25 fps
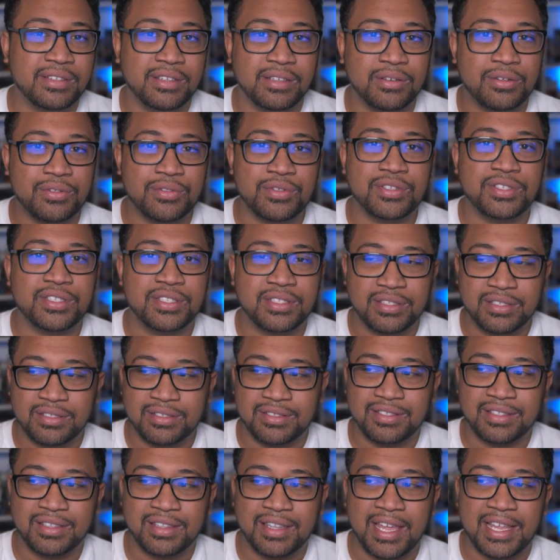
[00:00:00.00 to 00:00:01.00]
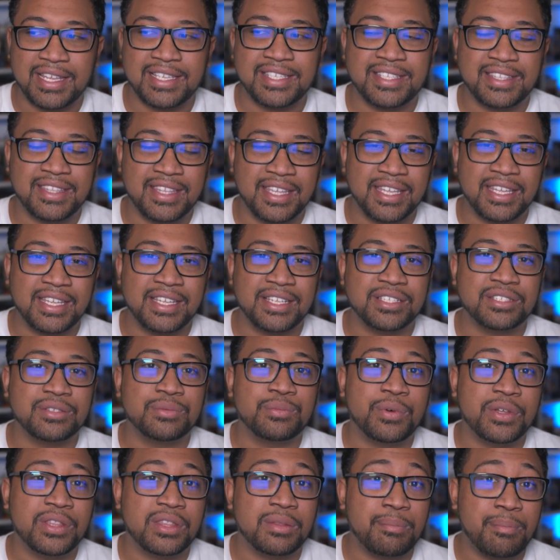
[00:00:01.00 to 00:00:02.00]
You know, there's less things
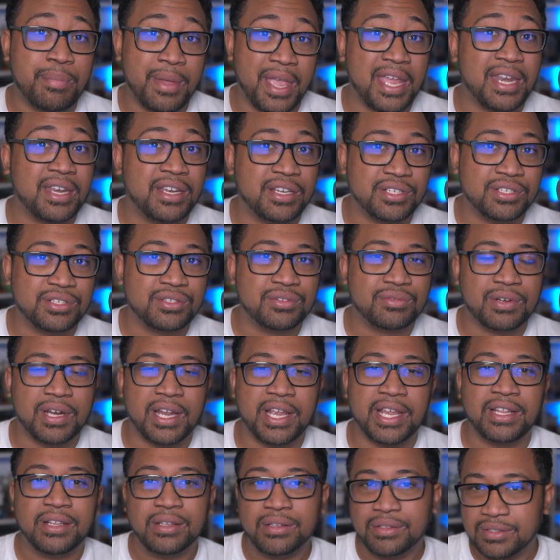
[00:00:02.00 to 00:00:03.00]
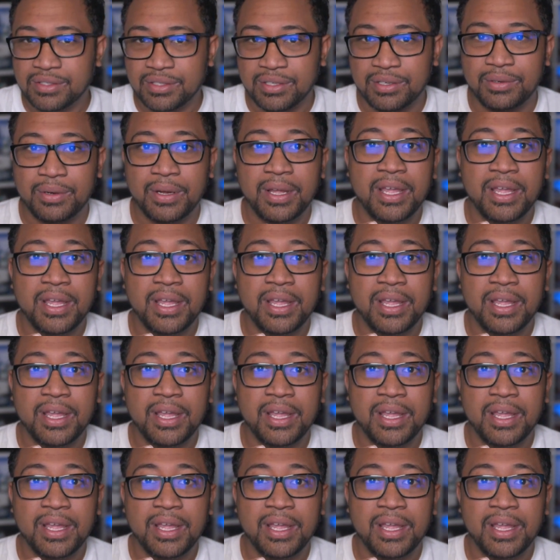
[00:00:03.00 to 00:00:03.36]
with banish, right? So